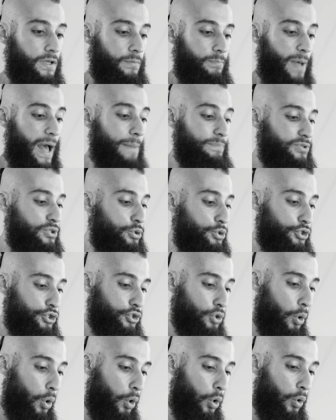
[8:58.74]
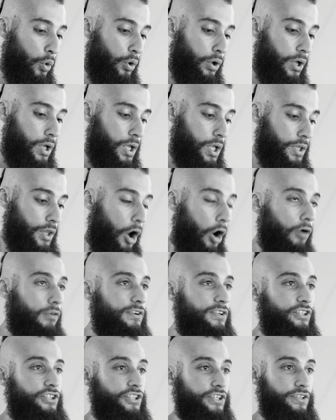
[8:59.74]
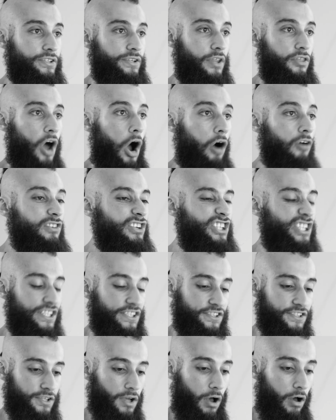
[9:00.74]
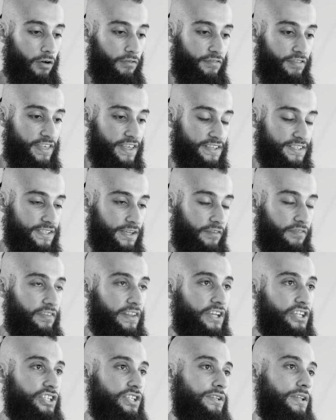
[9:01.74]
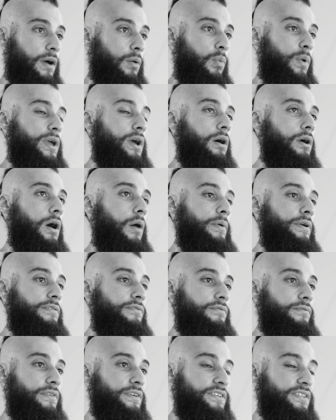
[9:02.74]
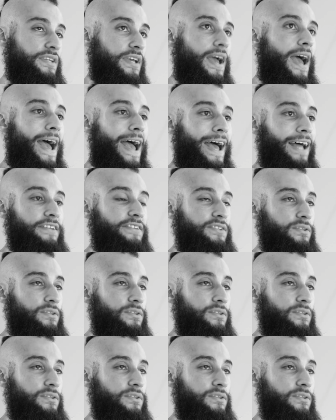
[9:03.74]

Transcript: perhaps you saw the origin the origins of this affliction that we are going through this year and